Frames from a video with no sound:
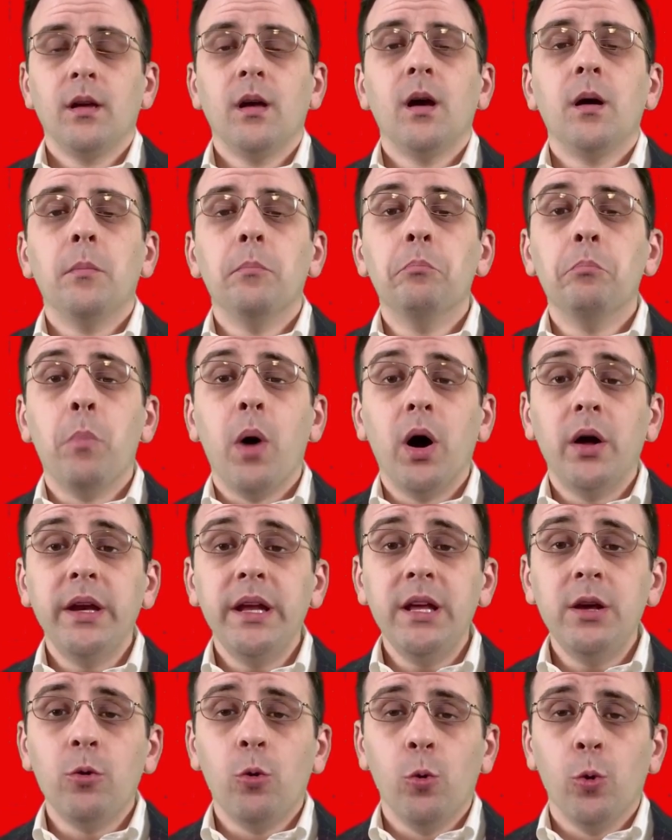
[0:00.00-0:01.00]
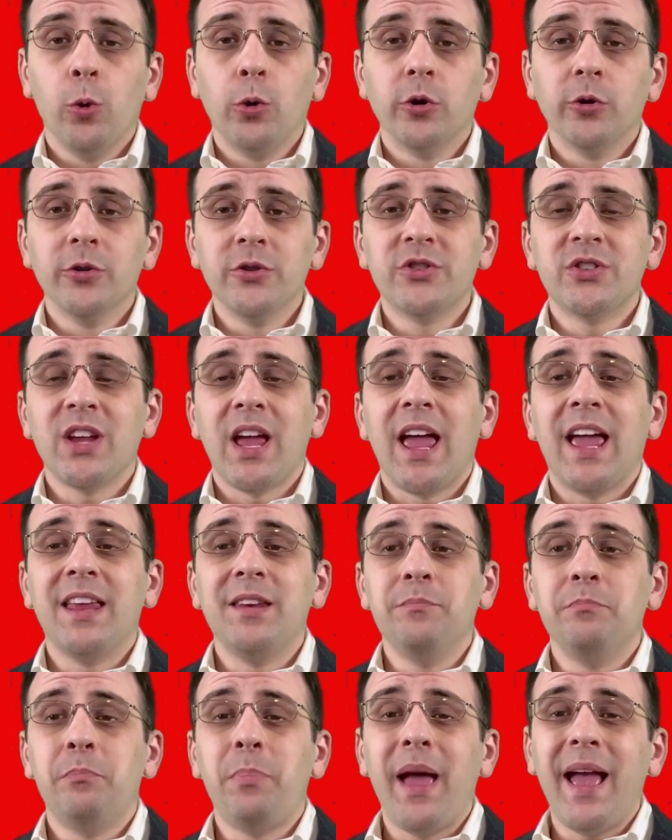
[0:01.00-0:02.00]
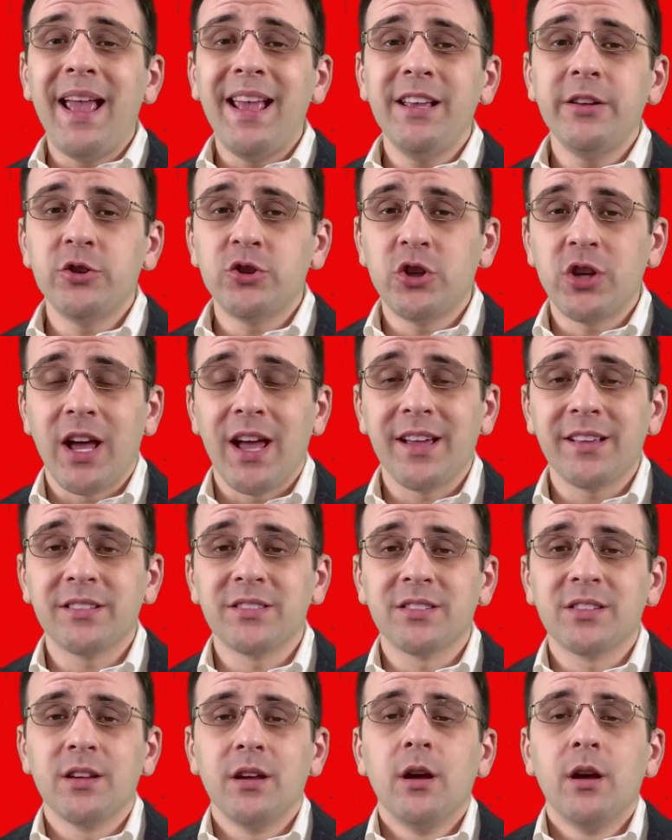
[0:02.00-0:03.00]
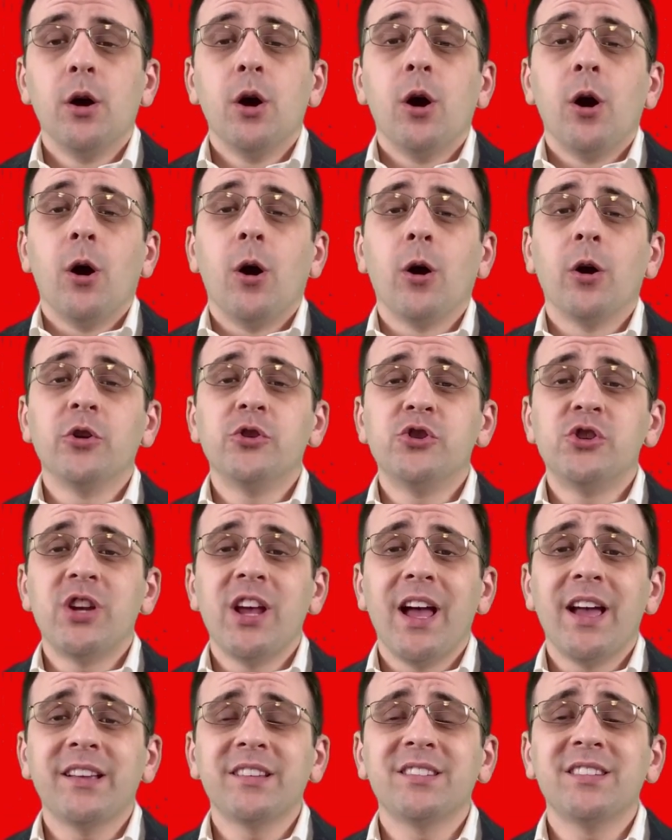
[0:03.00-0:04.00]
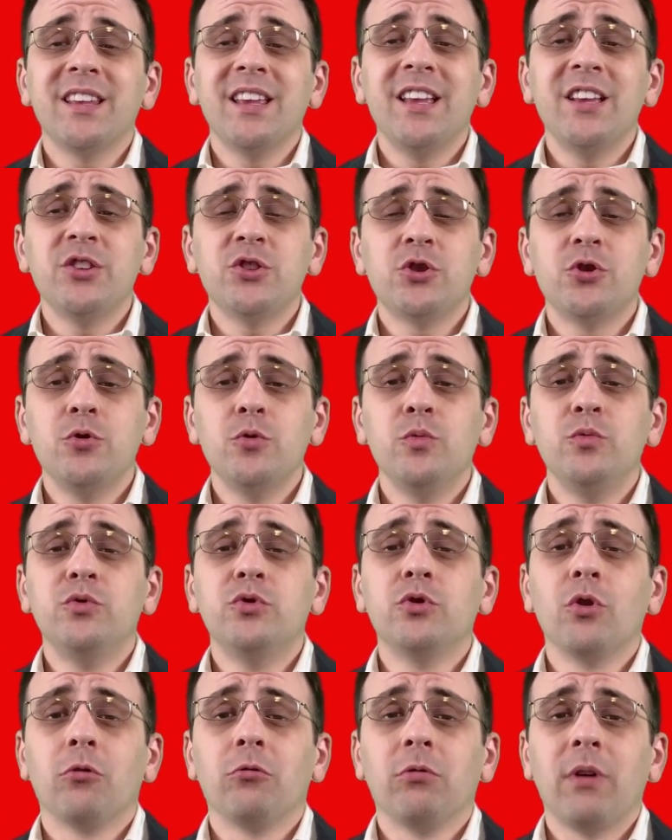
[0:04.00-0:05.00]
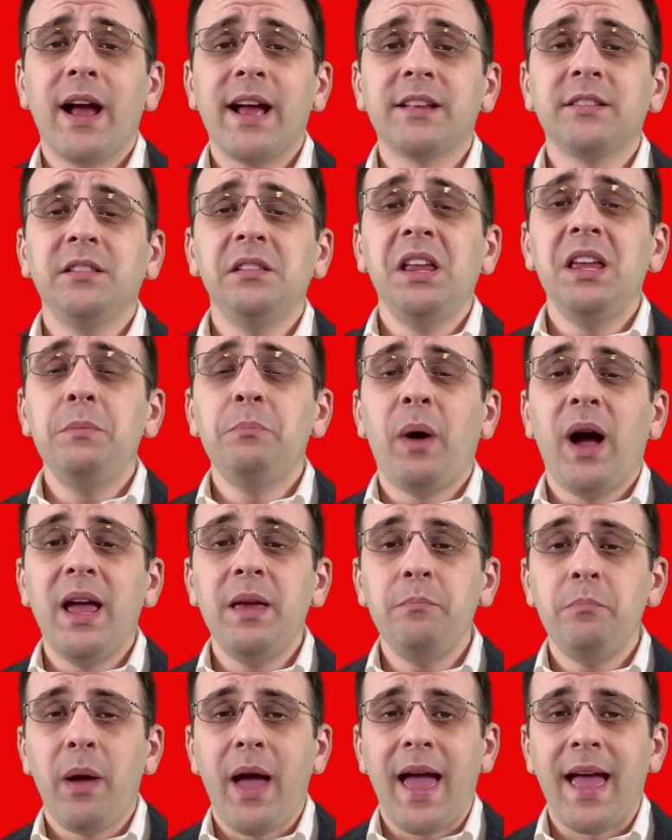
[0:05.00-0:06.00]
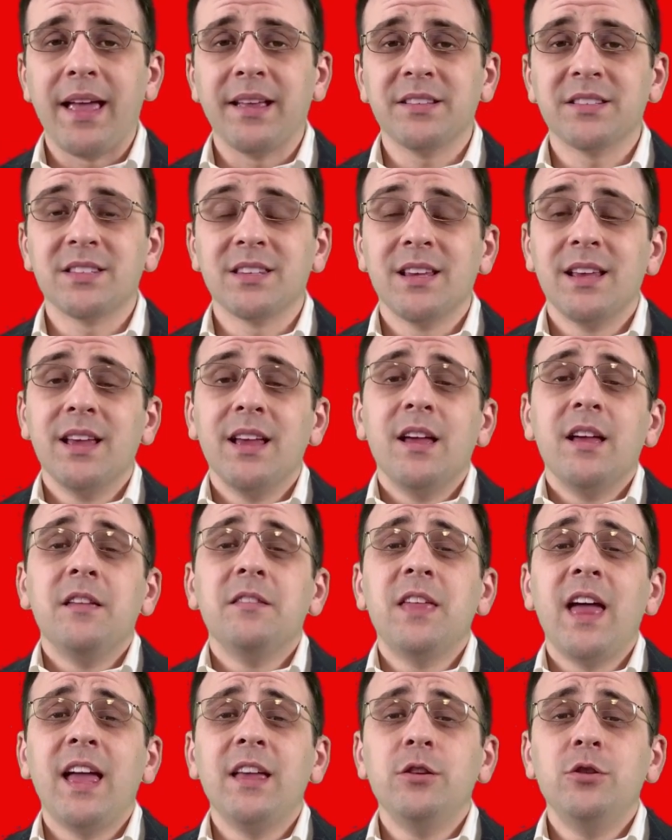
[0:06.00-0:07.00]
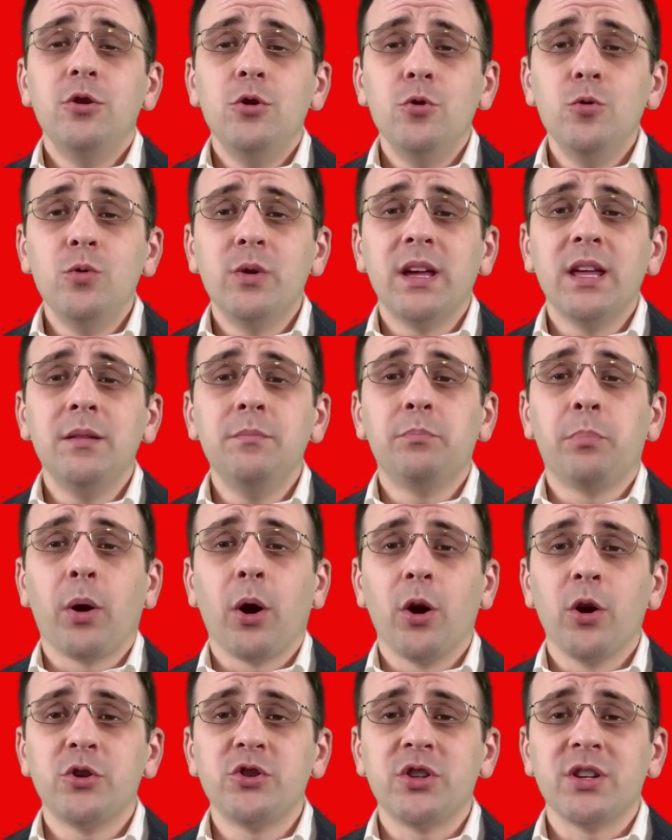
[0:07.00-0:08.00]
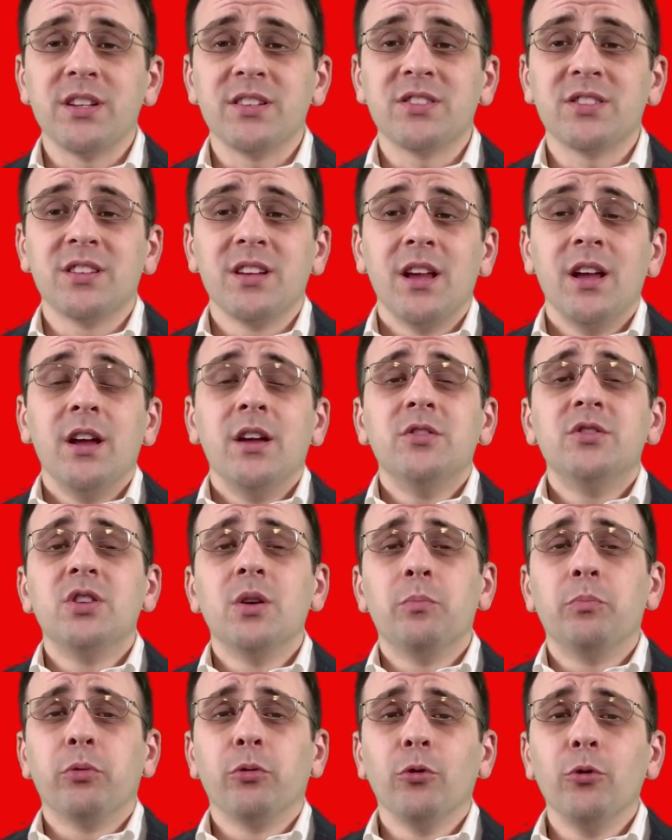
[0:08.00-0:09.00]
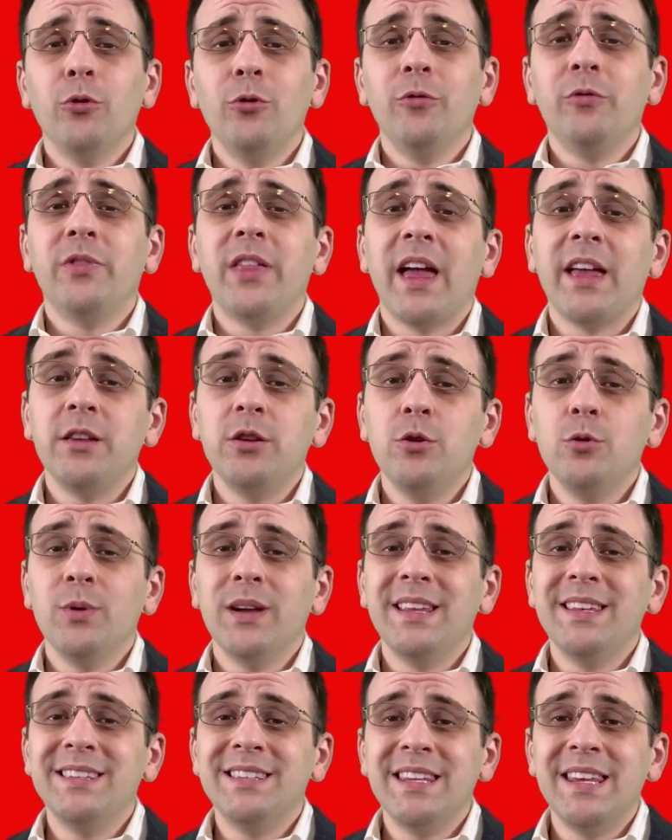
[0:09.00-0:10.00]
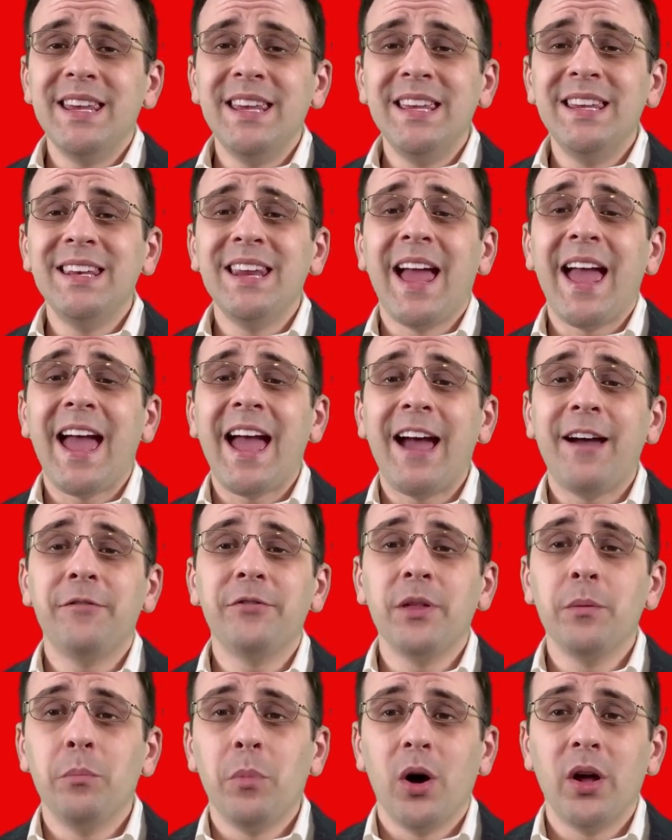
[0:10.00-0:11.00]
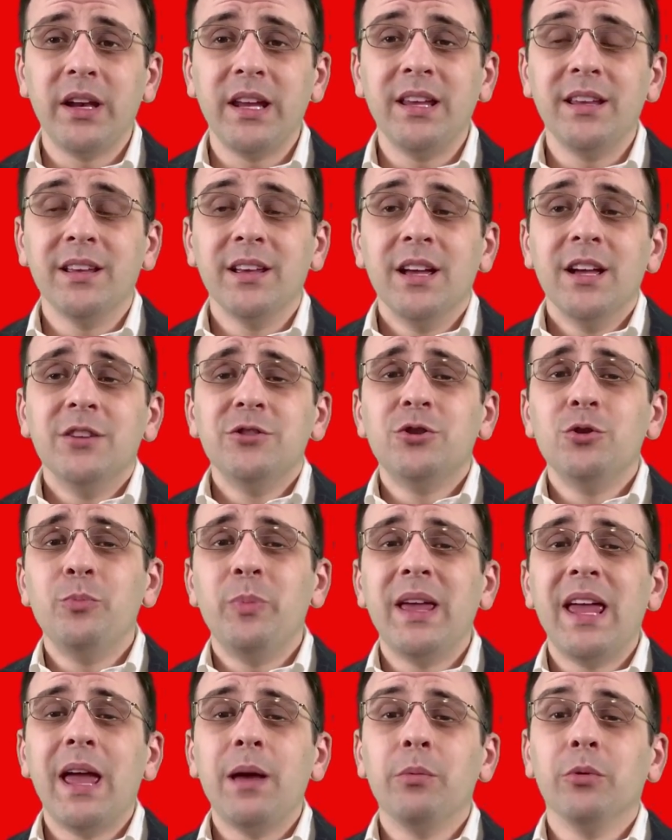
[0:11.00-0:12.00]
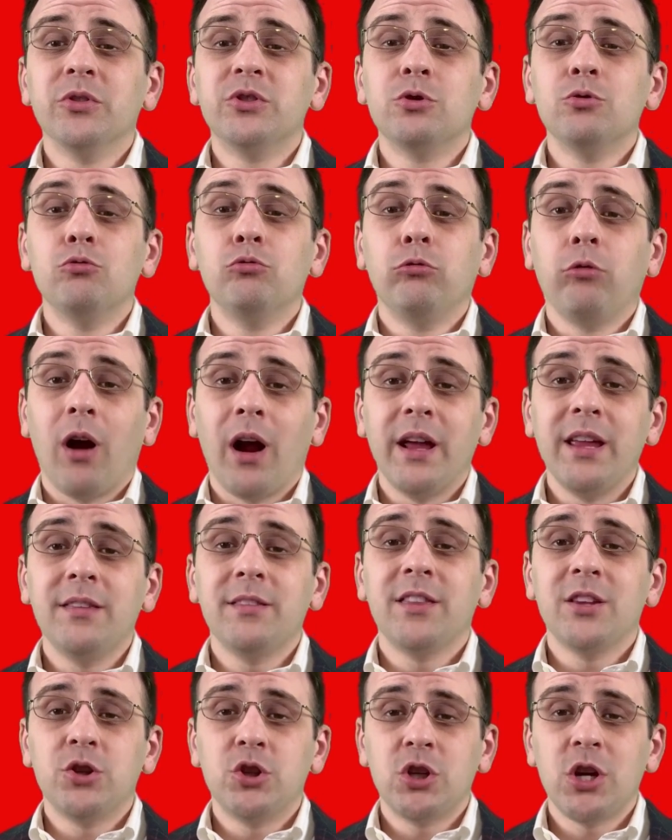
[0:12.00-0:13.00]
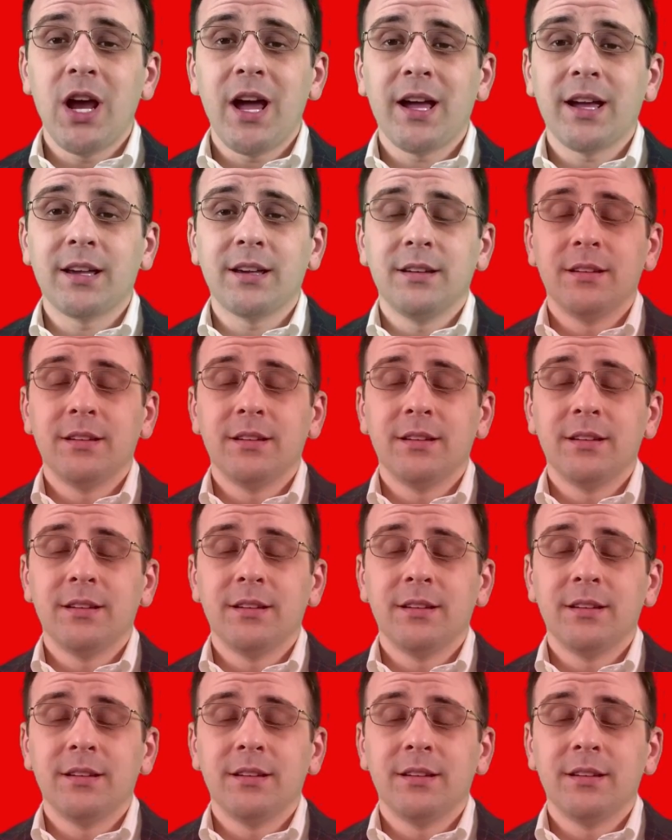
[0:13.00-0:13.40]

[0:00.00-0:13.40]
Money orders and bank checks are checks issued directly by banks that you can purchase to prove that you indeed have the money to be able to write the check.